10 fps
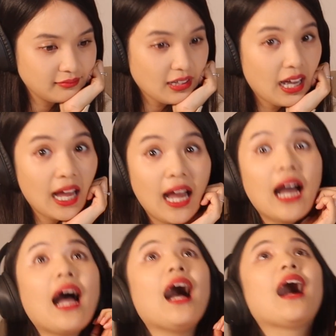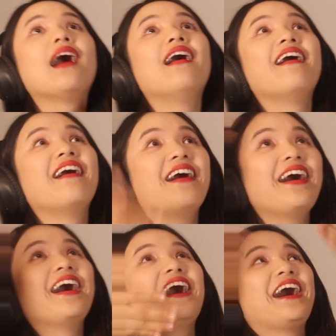Ah!
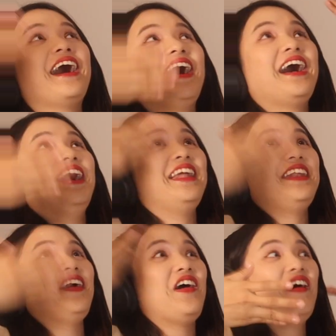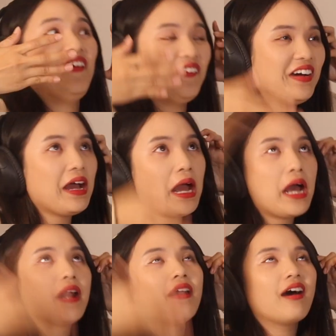No.
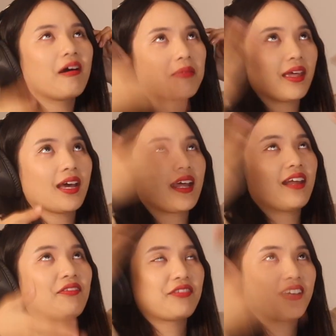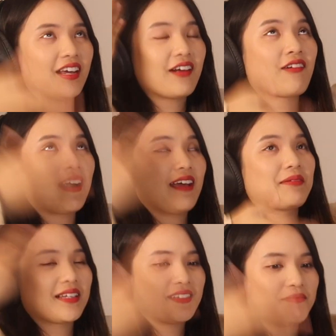No, I'm not gonna freaking cry
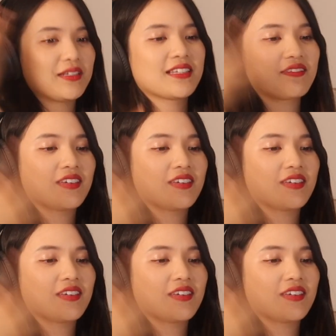because of a music